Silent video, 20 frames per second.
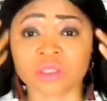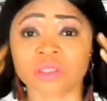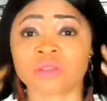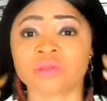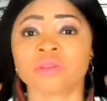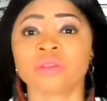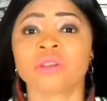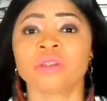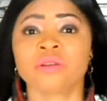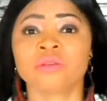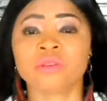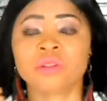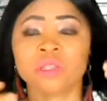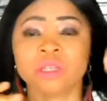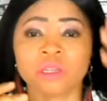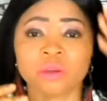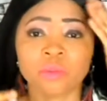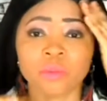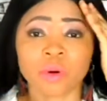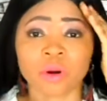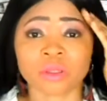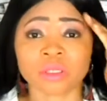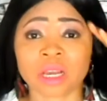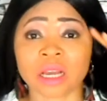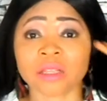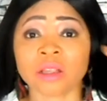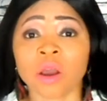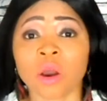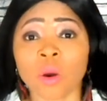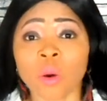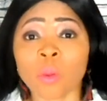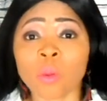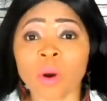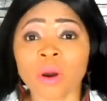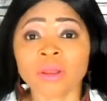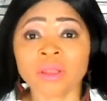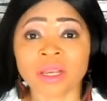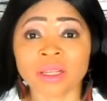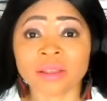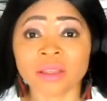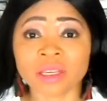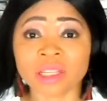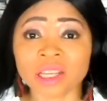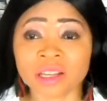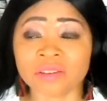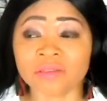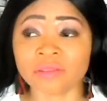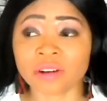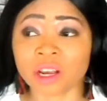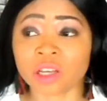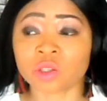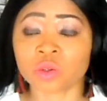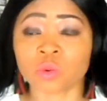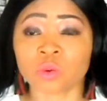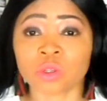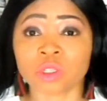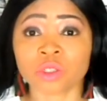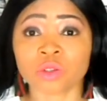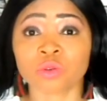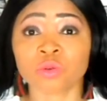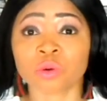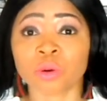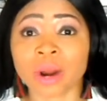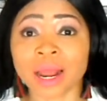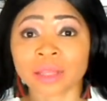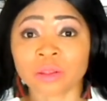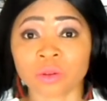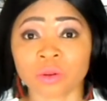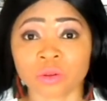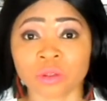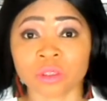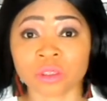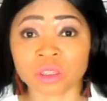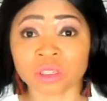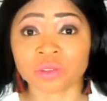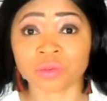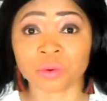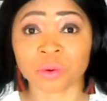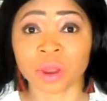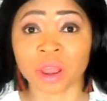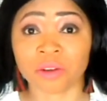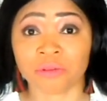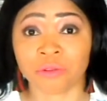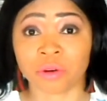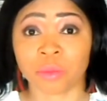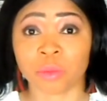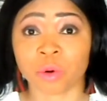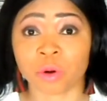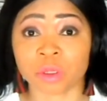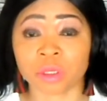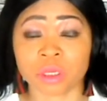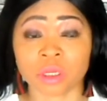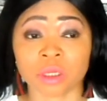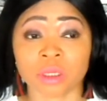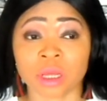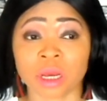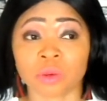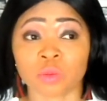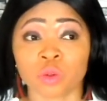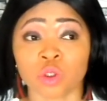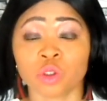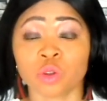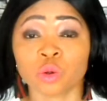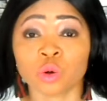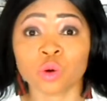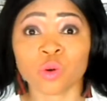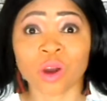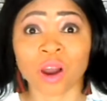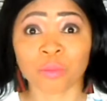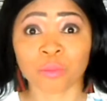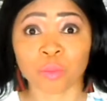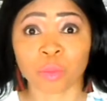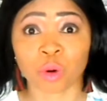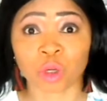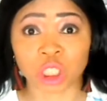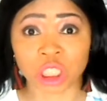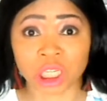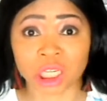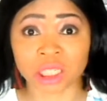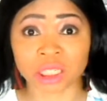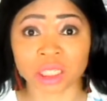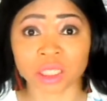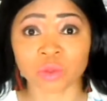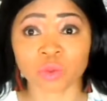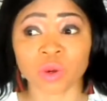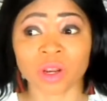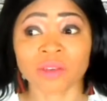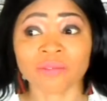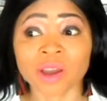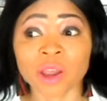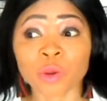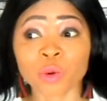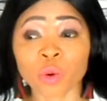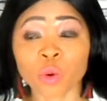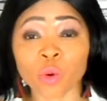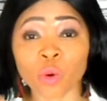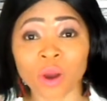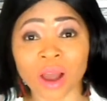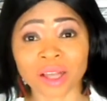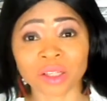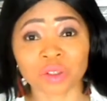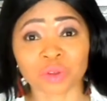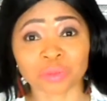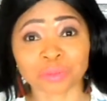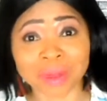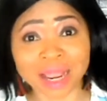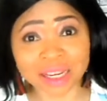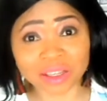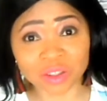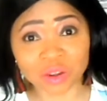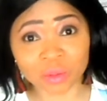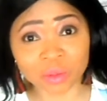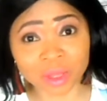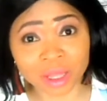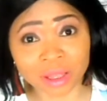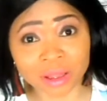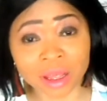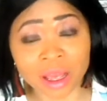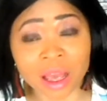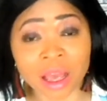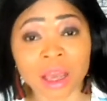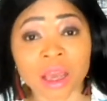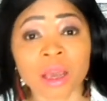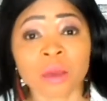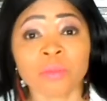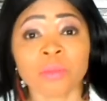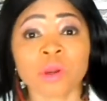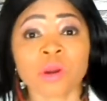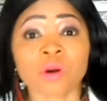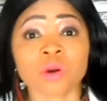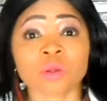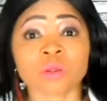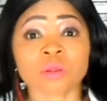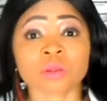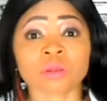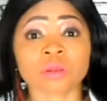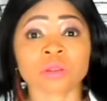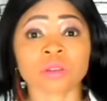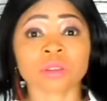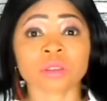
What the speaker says: is really really important. What they did in France was to write those things for everybody that we should go and purchase it whenever you go out to buy something, because